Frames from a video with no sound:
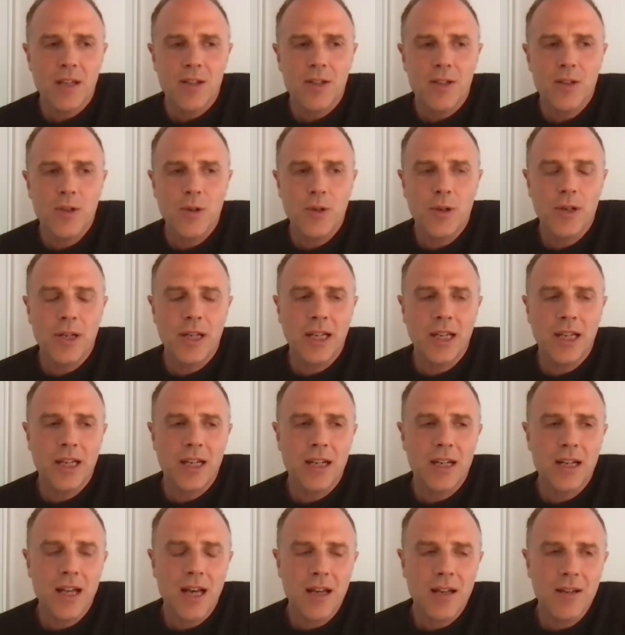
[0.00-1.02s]
doing
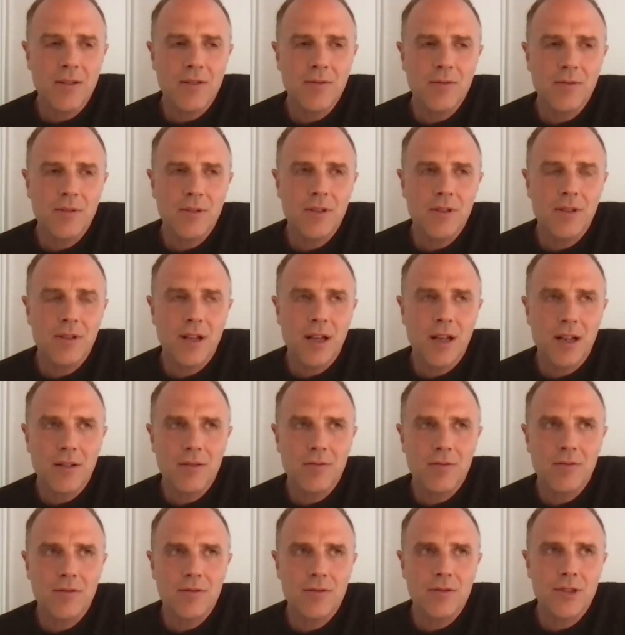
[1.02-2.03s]
not
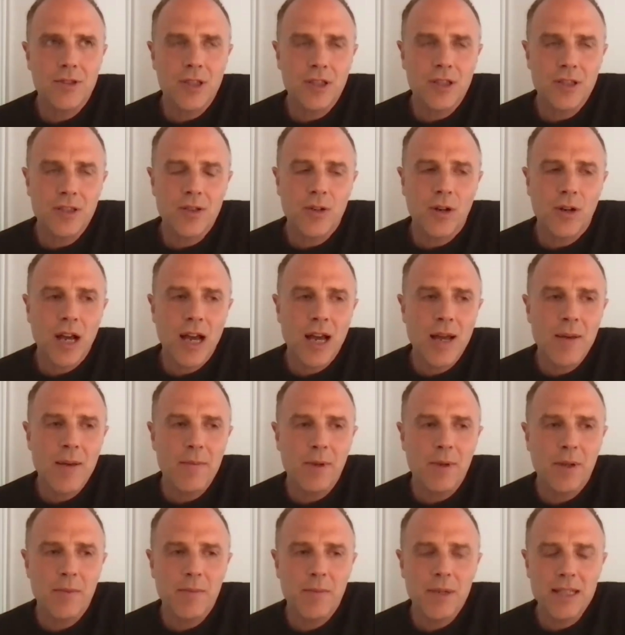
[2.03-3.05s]
just crime,
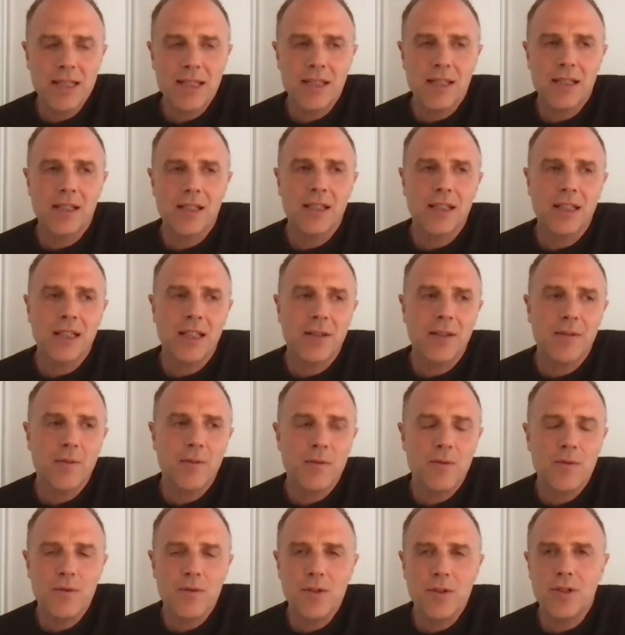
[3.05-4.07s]
but basically
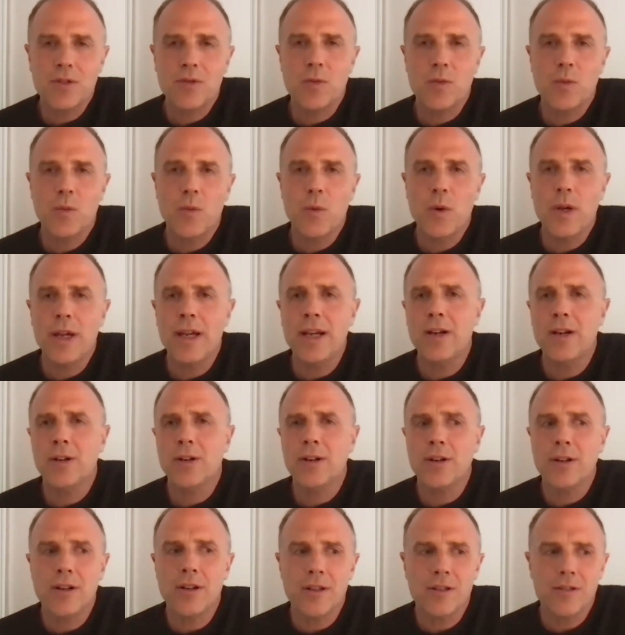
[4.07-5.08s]
just
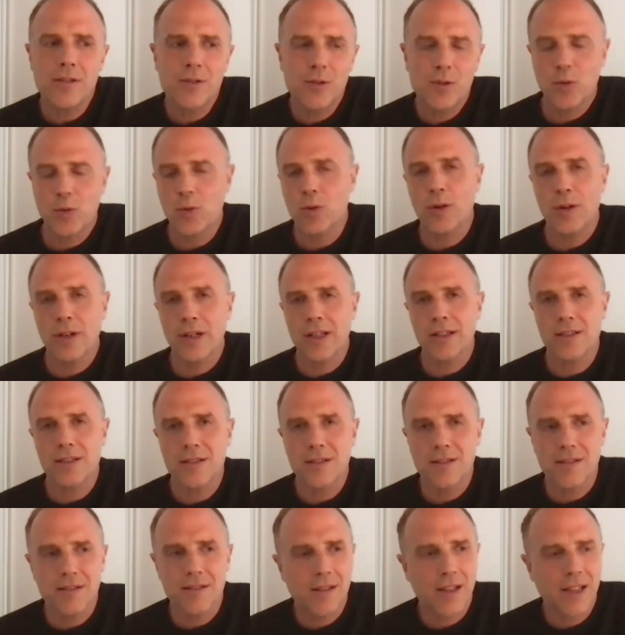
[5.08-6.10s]
weird
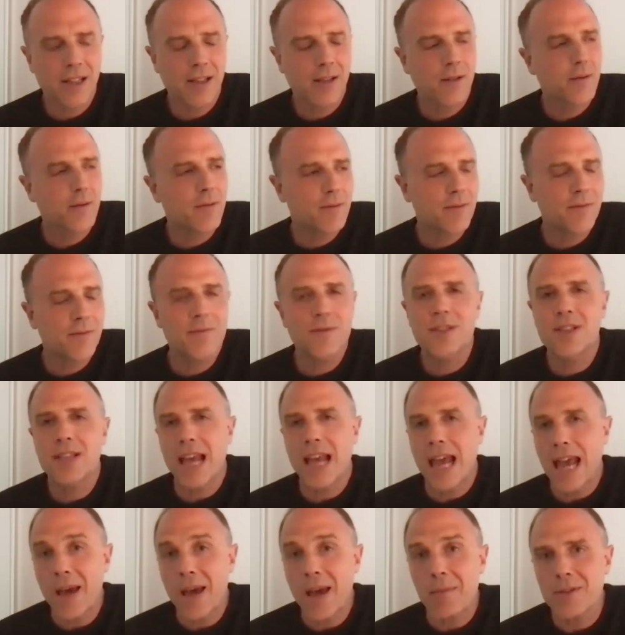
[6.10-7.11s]
stories like
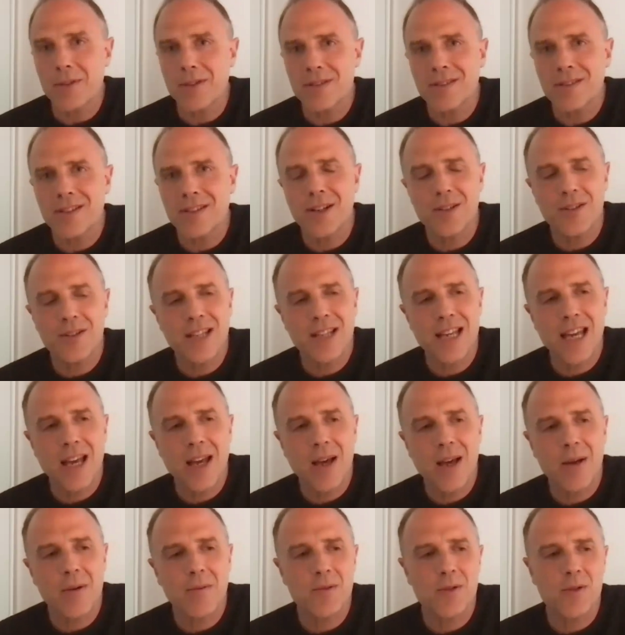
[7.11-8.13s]

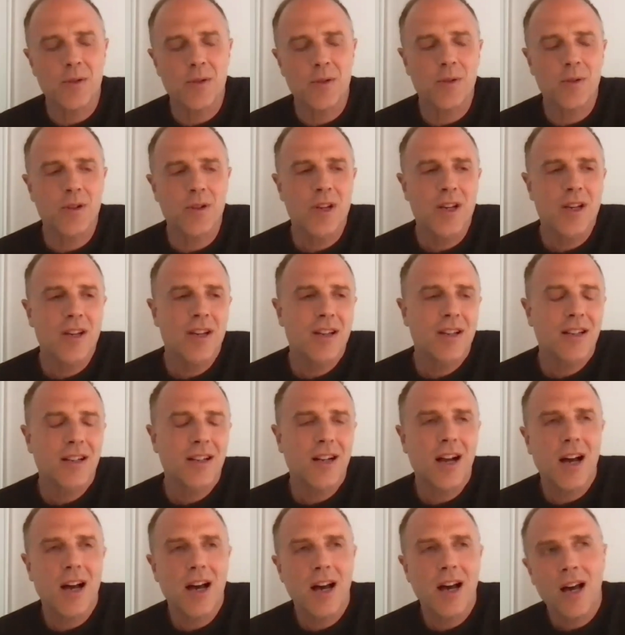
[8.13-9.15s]
scams or
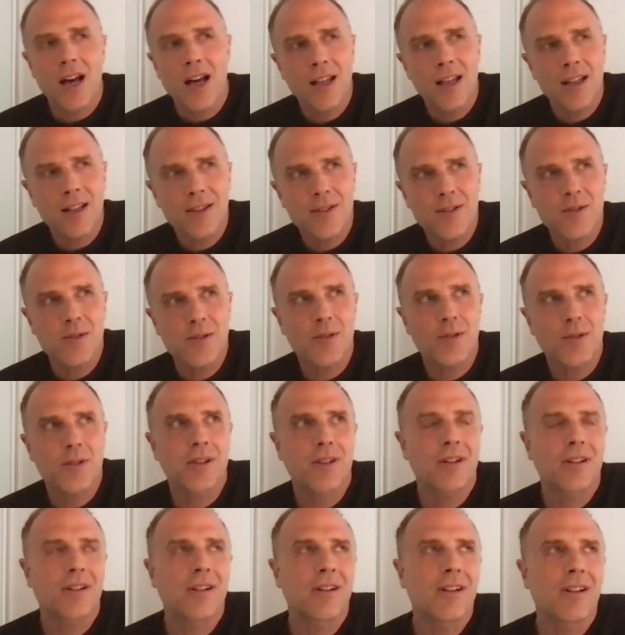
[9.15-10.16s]
cons
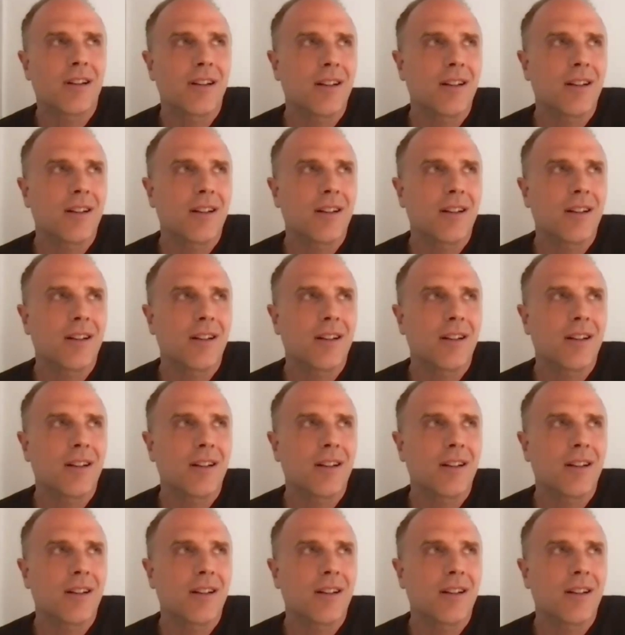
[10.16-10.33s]
or